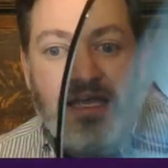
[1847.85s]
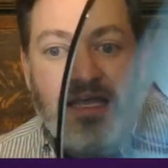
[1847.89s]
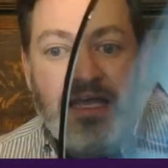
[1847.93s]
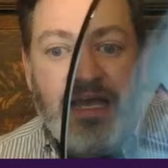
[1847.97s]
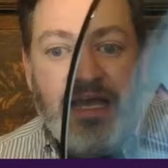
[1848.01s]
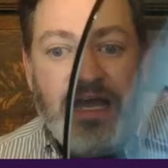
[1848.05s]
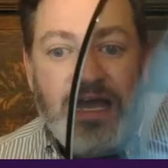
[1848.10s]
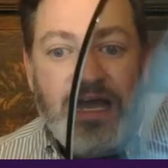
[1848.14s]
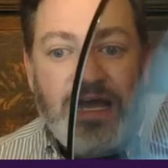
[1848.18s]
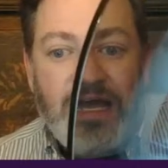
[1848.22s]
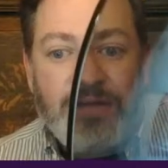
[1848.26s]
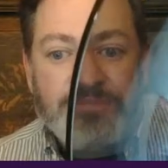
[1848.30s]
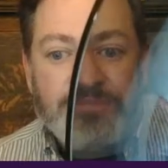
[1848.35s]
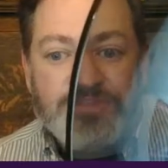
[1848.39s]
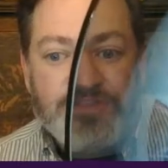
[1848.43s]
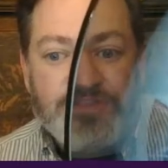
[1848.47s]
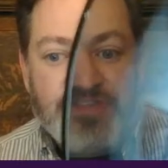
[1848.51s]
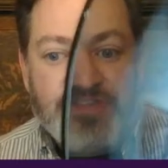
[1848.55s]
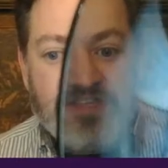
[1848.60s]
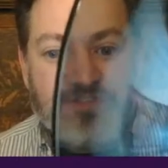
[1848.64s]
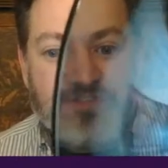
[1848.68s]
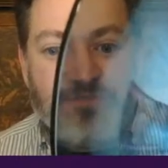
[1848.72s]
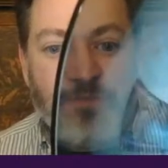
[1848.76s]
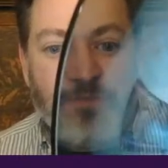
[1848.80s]
So
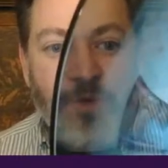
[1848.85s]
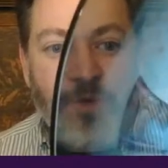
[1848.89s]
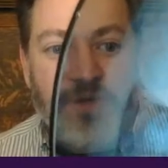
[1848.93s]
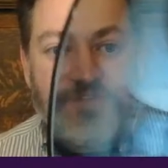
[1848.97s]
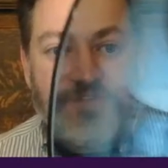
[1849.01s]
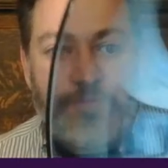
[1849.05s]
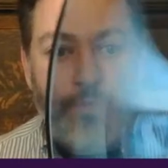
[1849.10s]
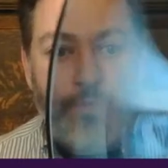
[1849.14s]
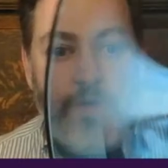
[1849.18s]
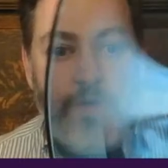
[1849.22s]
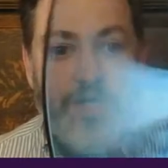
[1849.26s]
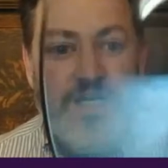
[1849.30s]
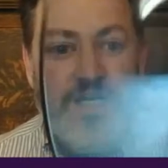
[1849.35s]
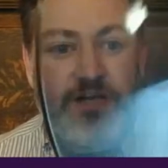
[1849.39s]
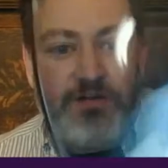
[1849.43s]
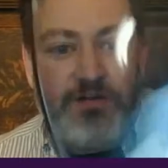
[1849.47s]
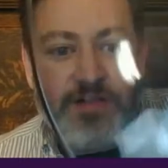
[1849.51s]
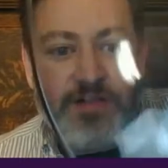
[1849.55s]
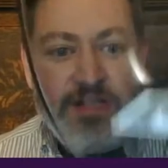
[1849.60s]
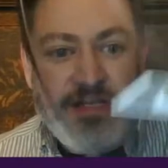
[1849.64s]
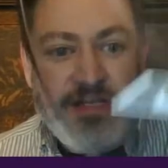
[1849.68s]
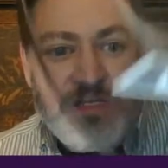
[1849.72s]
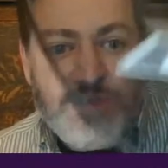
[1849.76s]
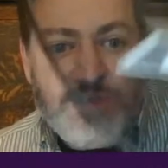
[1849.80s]
this was a one, and
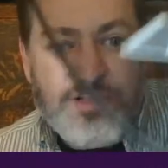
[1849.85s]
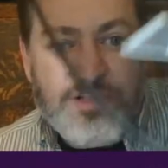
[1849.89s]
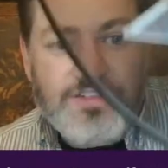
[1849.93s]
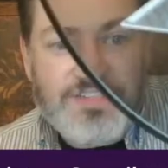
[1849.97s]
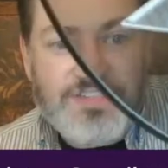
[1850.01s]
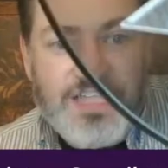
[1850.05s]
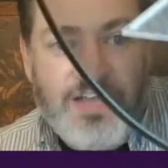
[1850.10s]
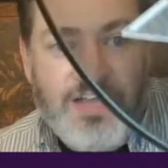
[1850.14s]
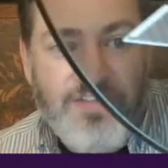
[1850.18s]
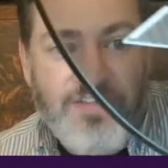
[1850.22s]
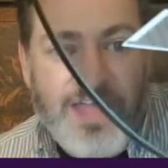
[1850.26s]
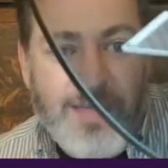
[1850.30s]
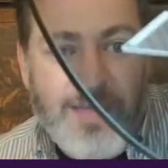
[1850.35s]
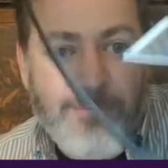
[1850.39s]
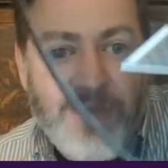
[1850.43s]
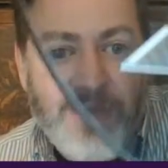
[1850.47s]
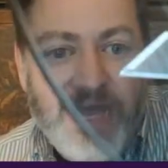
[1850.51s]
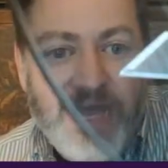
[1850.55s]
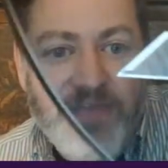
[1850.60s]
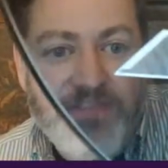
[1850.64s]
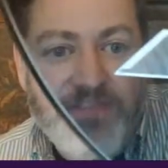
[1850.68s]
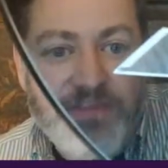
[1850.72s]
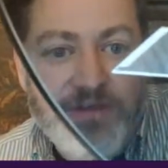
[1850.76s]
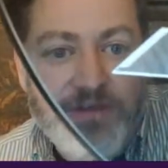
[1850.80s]
you can tell that
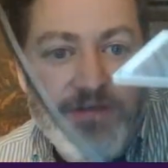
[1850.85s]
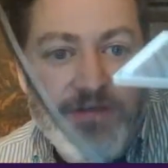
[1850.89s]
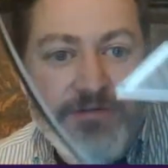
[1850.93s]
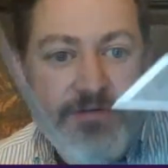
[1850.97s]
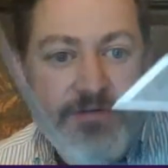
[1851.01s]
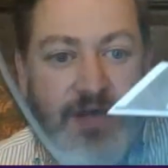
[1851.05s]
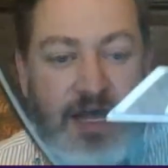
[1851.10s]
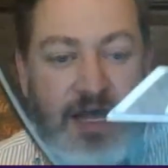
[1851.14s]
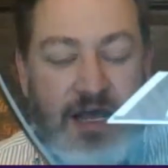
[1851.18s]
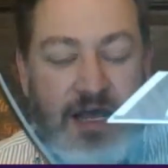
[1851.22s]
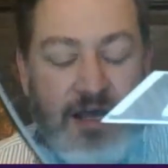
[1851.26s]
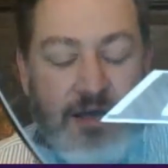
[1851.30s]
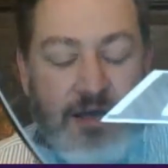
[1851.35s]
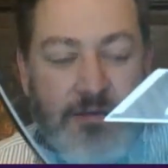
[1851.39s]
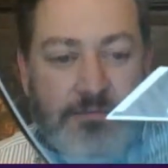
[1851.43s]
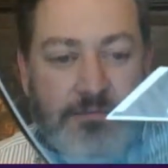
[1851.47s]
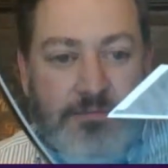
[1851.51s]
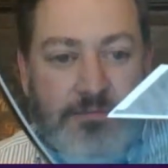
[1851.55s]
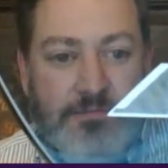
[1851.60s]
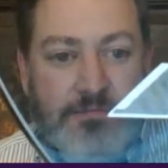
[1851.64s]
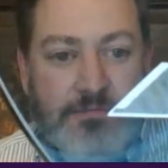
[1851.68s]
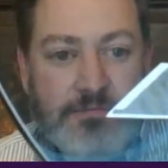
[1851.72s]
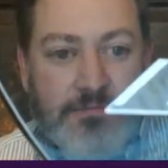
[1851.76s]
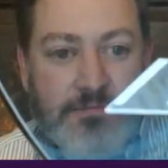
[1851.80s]
by the
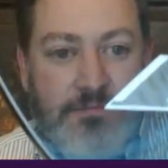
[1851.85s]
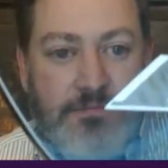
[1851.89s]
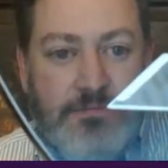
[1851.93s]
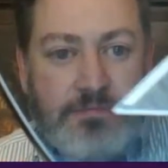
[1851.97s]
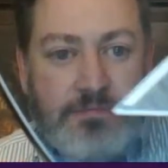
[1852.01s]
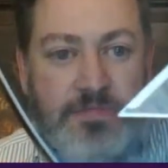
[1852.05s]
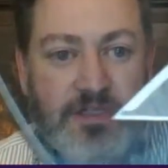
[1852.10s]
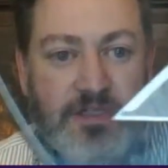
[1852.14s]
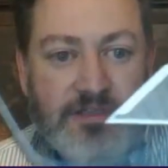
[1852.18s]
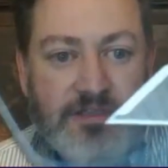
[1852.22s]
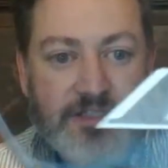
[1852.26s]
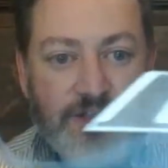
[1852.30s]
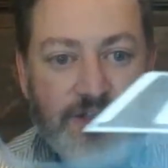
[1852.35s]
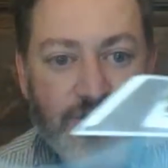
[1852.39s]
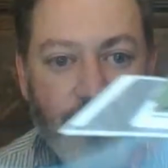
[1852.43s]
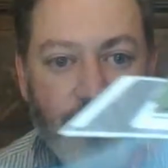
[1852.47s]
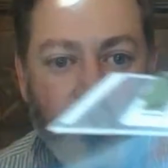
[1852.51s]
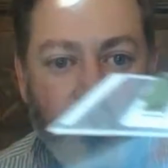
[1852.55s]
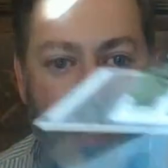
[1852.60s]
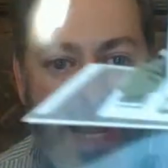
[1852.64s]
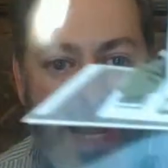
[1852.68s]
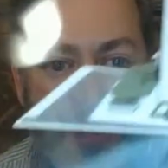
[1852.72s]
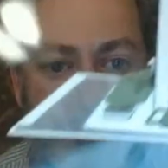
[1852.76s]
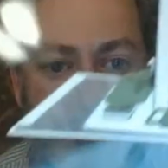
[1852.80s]
little
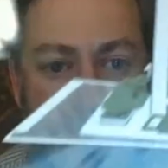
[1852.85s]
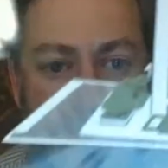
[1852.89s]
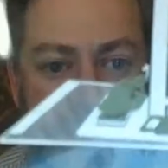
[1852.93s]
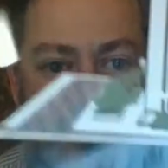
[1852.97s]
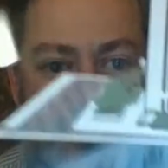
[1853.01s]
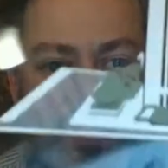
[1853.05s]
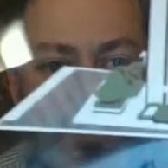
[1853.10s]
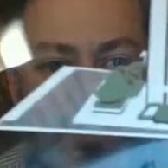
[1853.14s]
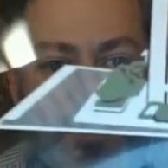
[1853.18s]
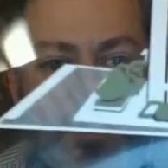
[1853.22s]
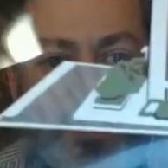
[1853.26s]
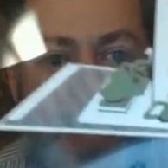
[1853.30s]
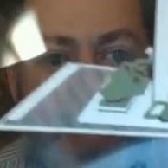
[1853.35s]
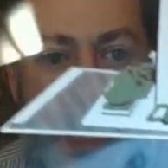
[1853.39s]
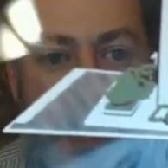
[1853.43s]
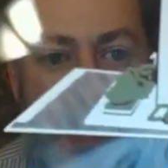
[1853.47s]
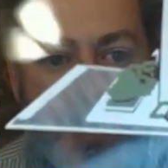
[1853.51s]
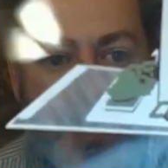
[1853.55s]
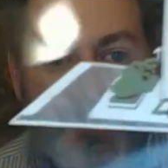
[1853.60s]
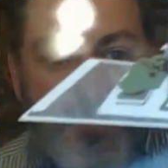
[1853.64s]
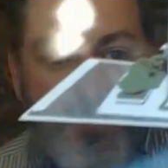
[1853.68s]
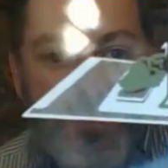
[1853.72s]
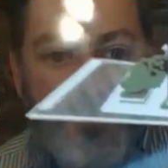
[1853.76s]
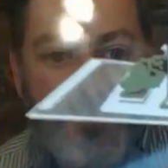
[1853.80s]
grounds on the
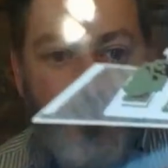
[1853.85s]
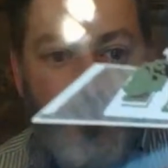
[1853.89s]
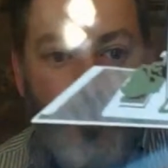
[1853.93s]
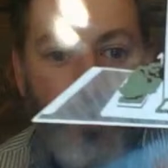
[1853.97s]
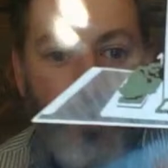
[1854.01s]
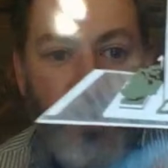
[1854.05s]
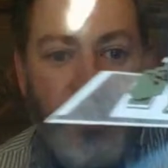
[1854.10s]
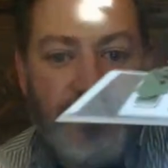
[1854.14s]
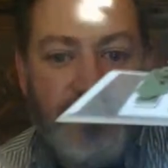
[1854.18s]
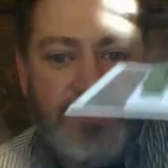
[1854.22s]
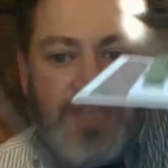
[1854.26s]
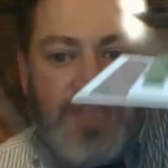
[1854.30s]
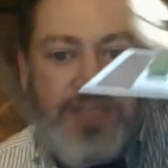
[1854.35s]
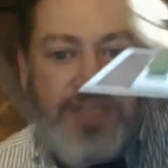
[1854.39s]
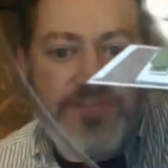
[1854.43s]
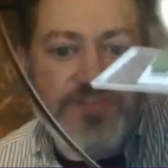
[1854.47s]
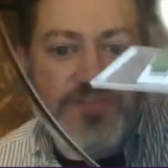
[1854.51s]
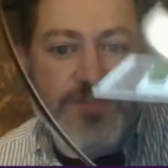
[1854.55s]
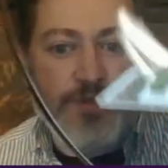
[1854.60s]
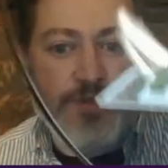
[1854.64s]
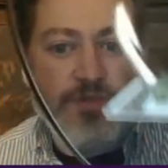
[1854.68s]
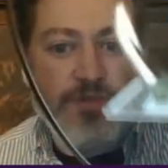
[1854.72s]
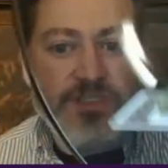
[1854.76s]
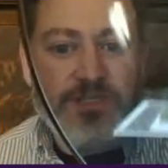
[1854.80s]
bottom. This was a
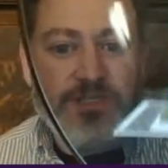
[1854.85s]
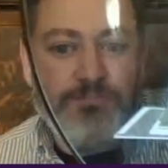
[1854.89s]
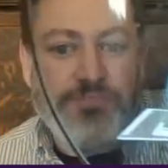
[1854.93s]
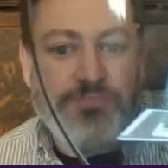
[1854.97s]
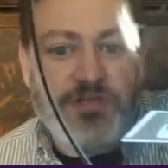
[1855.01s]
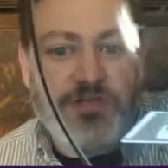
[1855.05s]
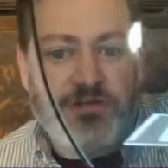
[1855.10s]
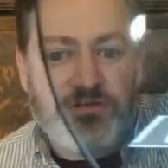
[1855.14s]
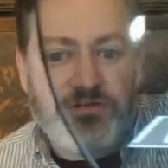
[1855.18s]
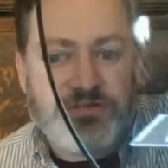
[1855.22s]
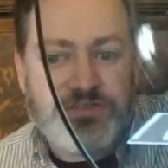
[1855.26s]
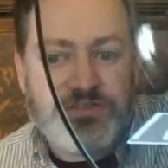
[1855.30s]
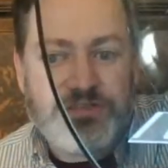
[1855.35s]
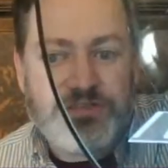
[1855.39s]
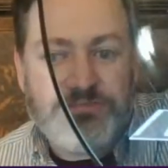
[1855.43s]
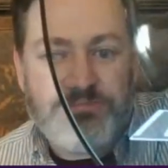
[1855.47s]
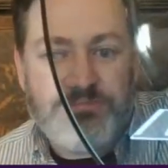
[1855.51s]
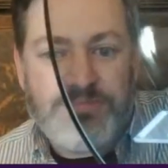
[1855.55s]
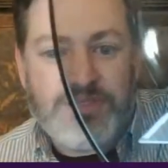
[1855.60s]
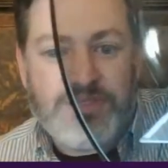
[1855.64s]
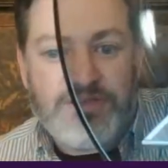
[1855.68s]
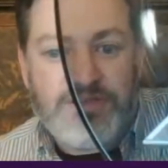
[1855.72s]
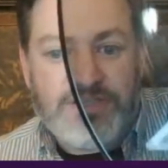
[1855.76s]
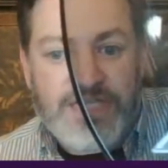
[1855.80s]
solely built
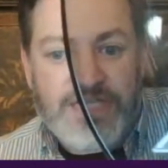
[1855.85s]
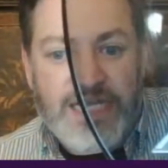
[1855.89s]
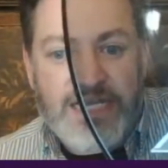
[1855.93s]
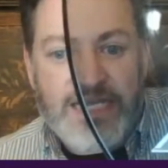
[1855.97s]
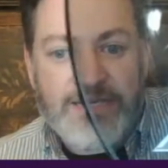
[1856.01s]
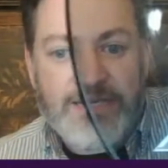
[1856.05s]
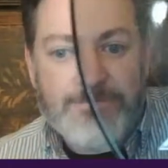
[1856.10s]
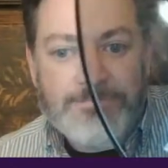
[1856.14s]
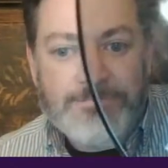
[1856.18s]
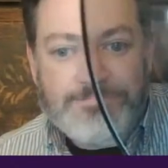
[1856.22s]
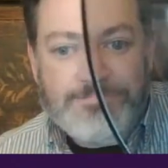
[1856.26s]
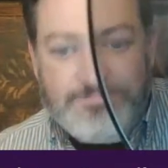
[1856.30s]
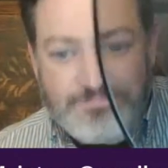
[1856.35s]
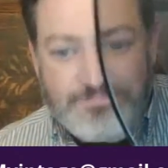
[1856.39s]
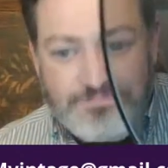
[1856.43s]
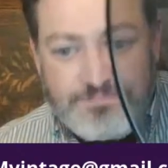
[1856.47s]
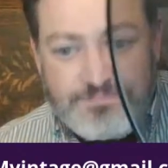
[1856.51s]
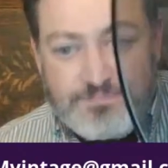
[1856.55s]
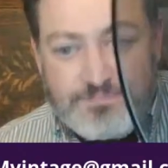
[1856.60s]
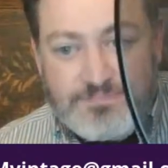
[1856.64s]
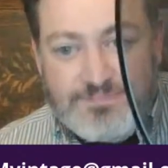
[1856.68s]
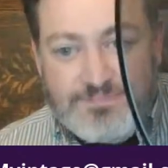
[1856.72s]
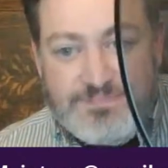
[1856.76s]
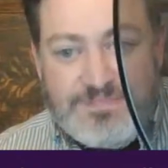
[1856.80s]
building.
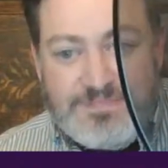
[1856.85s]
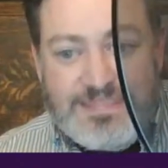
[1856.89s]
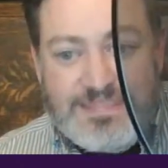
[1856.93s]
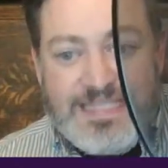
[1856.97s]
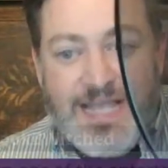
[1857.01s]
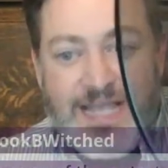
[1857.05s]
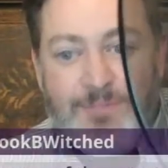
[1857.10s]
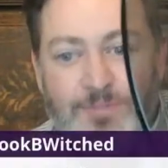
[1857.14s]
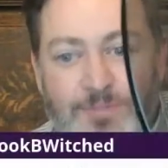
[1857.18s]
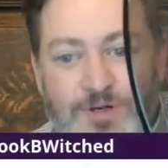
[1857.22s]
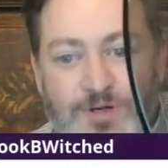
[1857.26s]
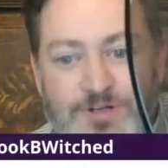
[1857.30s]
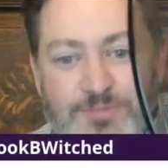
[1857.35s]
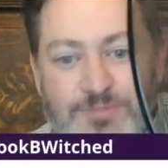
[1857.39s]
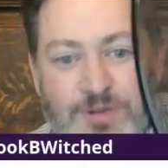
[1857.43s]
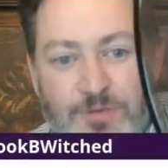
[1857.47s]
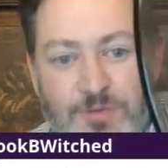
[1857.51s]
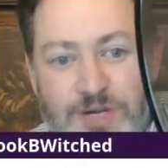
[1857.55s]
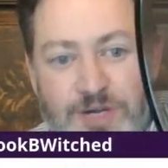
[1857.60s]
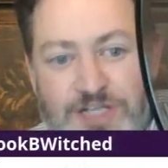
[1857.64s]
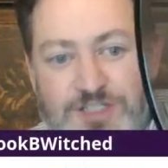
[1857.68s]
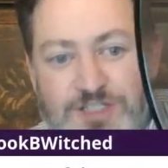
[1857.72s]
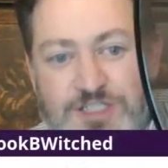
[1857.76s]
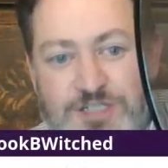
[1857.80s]
Yeah, Book
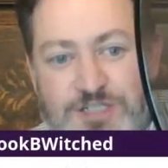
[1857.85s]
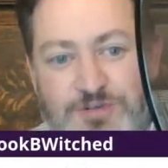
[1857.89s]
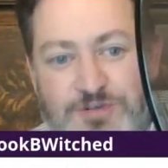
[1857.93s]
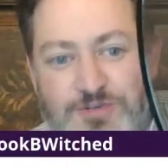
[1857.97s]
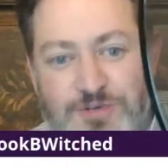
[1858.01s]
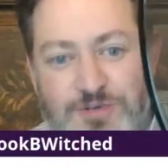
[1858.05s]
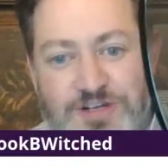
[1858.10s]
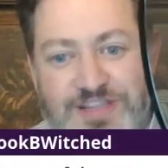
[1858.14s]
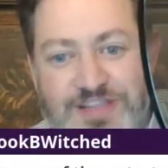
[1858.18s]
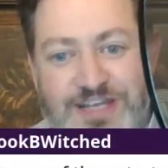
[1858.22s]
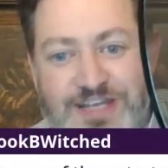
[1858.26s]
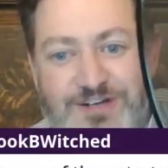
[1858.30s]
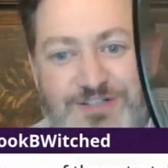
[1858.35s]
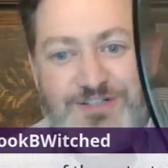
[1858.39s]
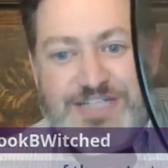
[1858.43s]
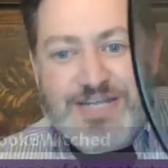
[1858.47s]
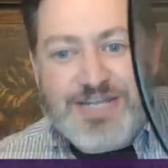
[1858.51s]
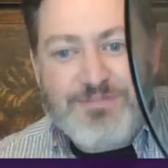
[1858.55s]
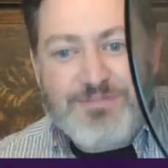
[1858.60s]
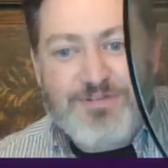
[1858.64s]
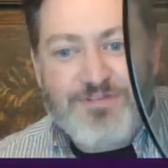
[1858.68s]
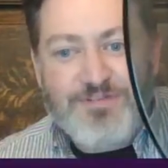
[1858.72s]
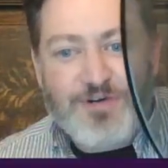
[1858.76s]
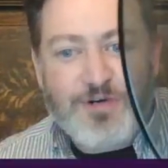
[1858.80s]
Bewitched, she was one of the
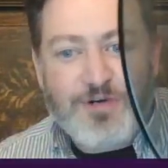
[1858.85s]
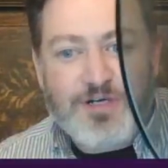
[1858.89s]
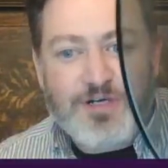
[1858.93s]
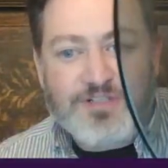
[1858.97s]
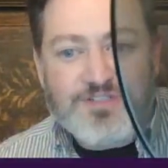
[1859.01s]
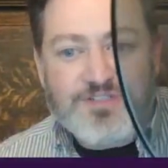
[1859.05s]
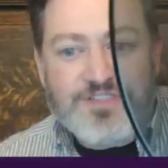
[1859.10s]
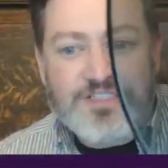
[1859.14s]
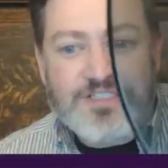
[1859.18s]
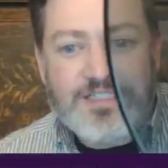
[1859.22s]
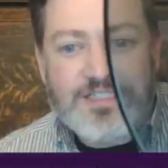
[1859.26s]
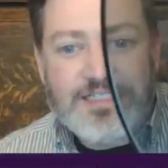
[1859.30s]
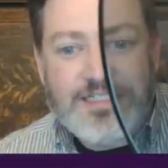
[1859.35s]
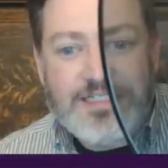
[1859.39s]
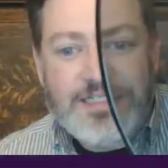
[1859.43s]
entertainment voters.